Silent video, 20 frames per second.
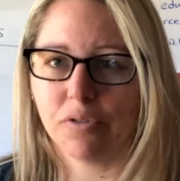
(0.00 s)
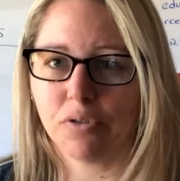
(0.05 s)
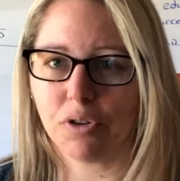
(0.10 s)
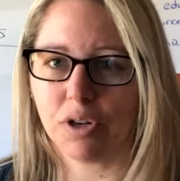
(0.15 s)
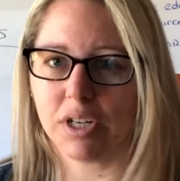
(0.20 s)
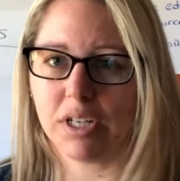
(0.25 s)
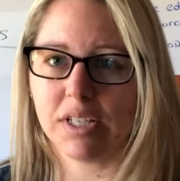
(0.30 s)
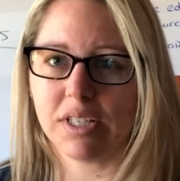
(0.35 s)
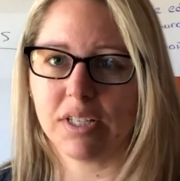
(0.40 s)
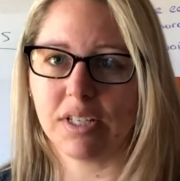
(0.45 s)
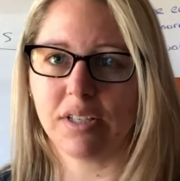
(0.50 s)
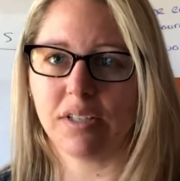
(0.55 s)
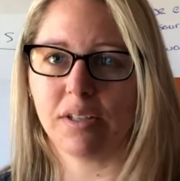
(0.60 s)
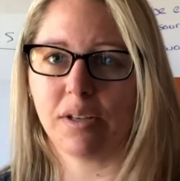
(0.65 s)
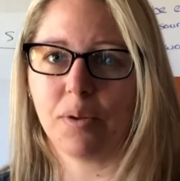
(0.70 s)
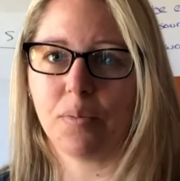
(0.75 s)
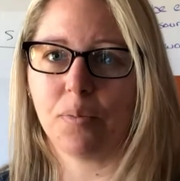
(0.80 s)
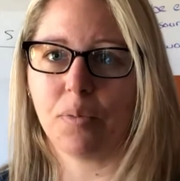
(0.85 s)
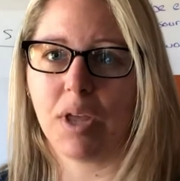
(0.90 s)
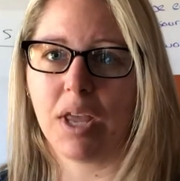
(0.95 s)

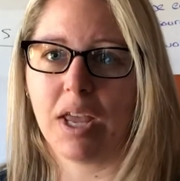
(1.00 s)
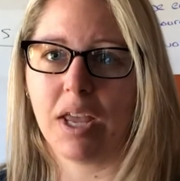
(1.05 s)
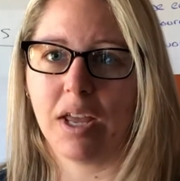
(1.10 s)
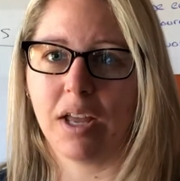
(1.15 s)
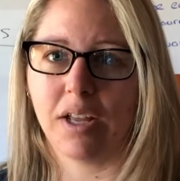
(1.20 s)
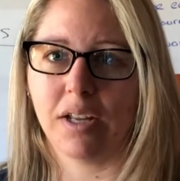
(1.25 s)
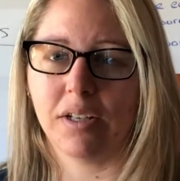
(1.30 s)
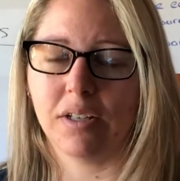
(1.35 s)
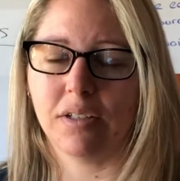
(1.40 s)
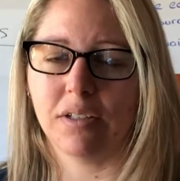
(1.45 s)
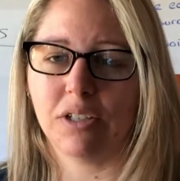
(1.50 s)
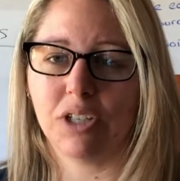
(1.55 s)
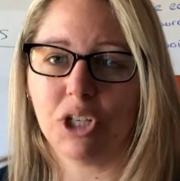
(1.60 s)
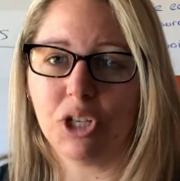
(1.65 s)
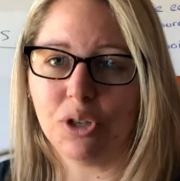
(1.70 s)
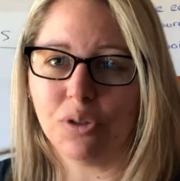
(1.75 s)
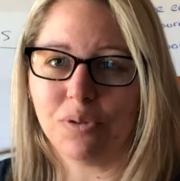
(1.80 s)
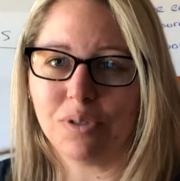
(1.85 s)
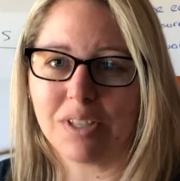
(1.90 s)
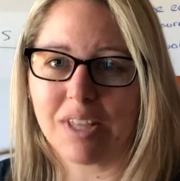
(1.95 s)
criticism and
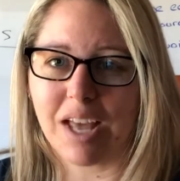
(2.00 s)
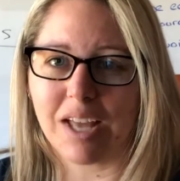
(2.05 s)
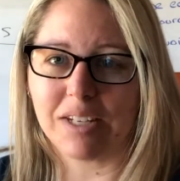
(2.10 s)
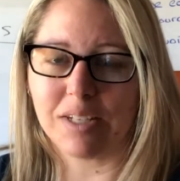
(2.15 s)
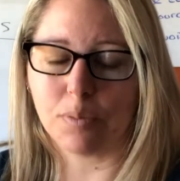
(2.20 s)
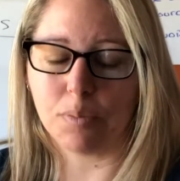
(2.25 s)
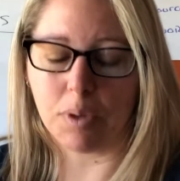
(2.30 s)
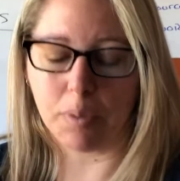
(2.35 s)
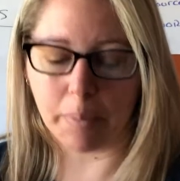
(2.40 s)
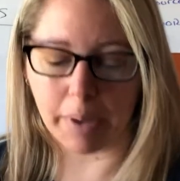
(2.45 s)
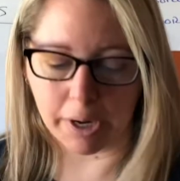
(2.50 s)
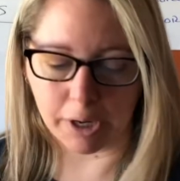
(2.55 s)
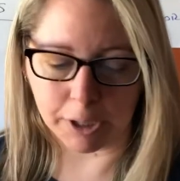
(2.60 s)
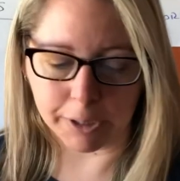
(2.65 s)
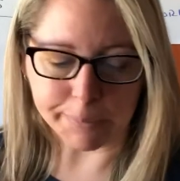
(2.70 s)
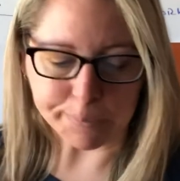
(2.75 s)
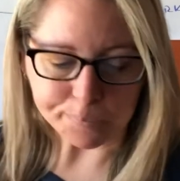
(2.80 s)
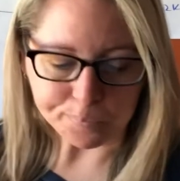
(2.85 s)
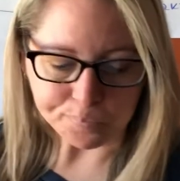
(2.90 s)
use that to be better.